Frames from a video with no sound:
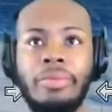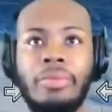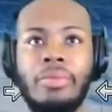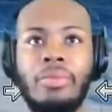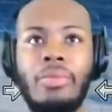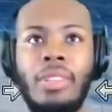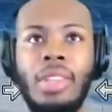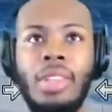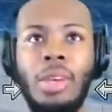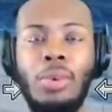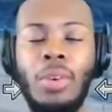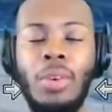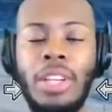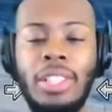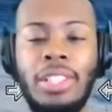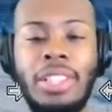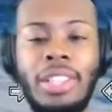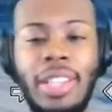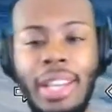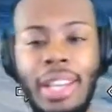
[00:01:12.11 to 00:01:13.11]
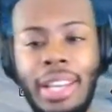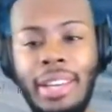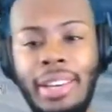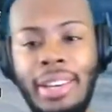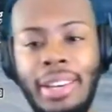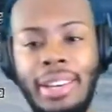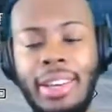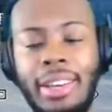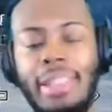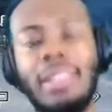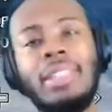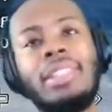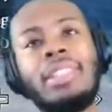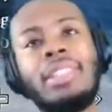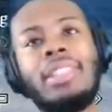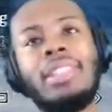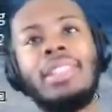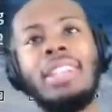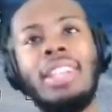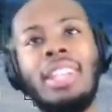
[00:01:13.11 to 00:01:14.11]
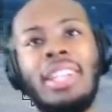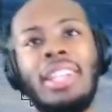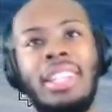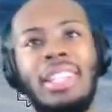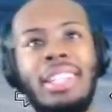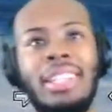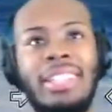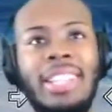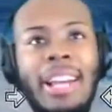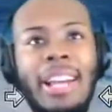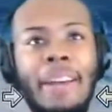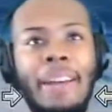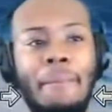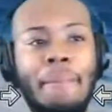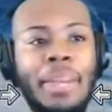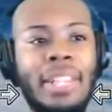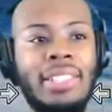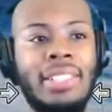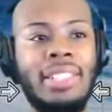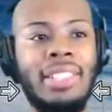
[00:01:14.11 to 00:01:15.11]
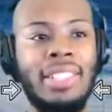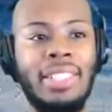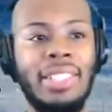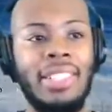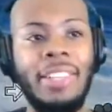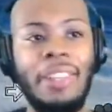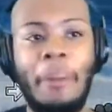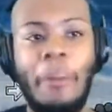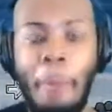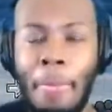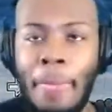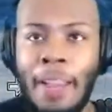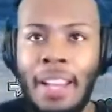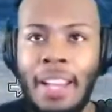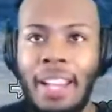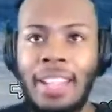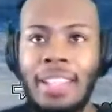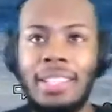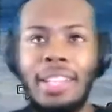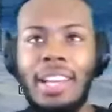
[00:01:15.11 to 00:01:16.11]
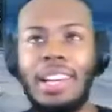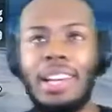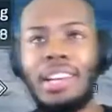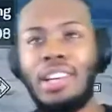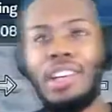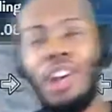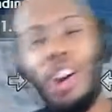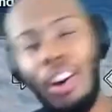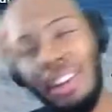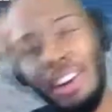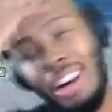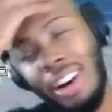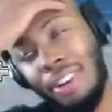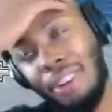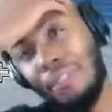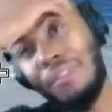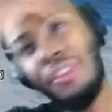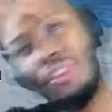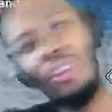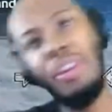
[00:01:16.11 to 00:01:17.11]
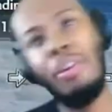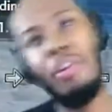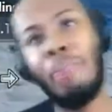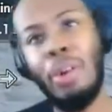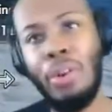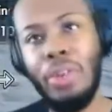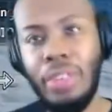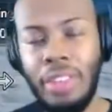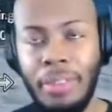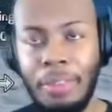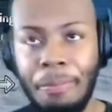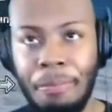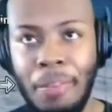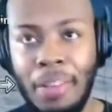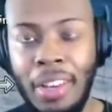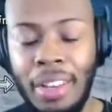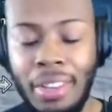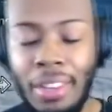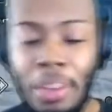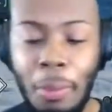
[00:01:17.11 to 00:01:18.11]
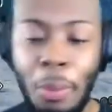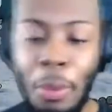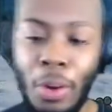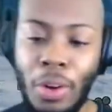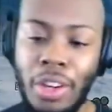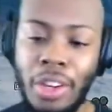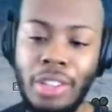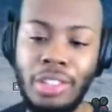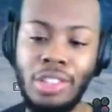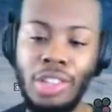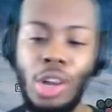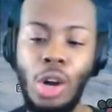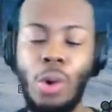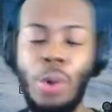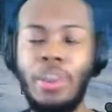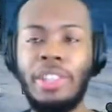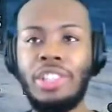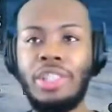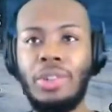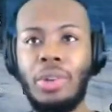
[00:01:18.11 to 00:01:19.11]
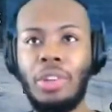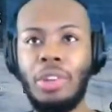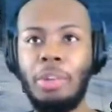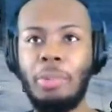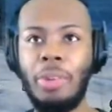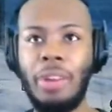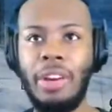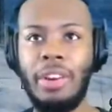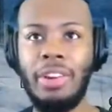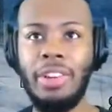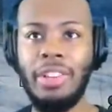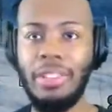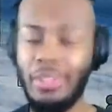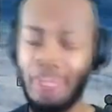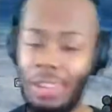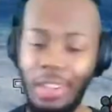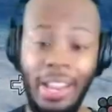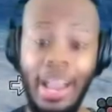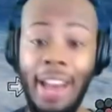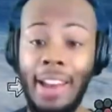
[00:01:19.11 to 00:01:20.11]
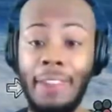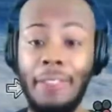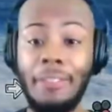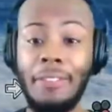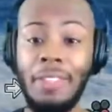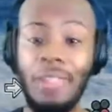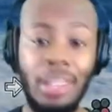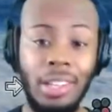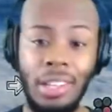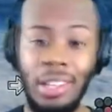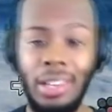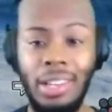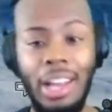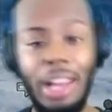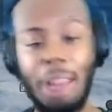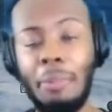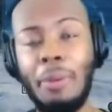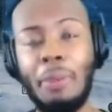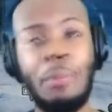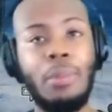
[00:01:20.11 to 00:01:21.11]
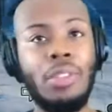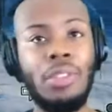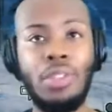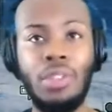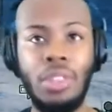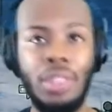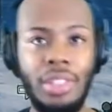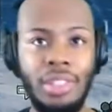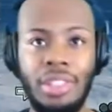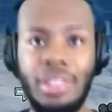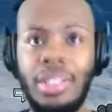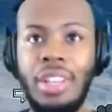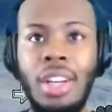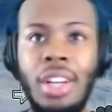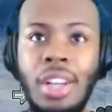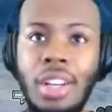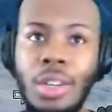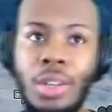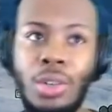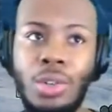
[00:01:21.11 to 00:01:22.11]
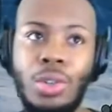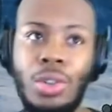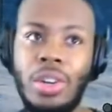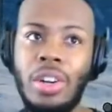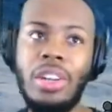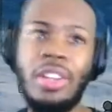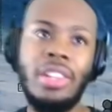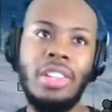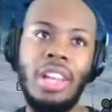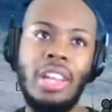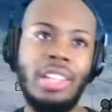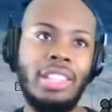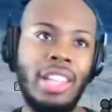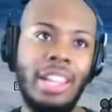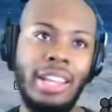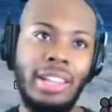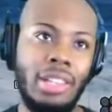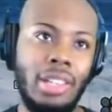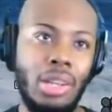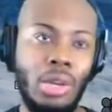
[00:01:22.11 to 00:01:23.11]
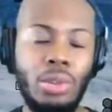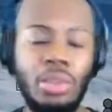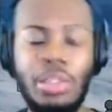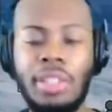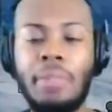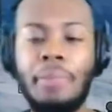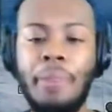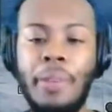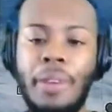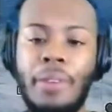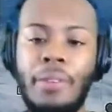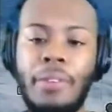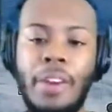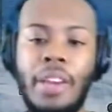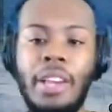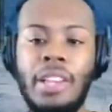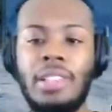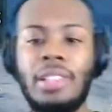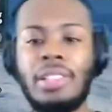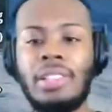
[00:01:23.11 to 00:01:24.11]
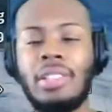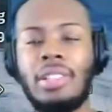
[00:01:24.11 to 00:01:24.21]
what a chicken is that basically it's like a call out for the opponent. The opponent is always doing the parry. A lot of people do this who are in like that low to mid ranks